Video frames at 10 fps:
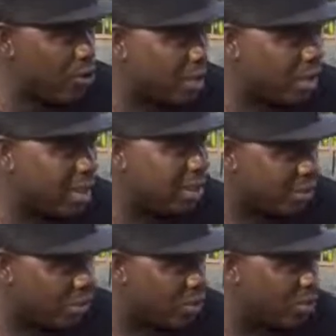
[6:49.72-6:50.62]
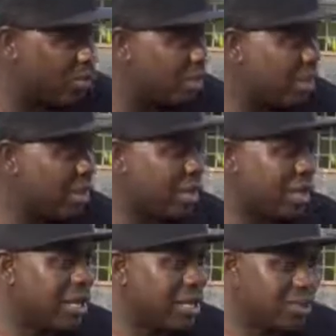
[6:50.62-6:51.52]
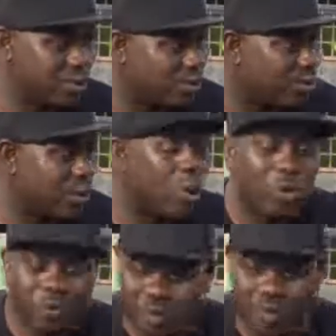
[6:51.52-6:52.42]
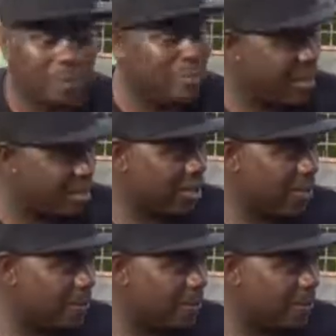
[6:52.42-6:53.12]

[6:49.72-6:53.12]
dog? No dog that is small. All of them are bigger.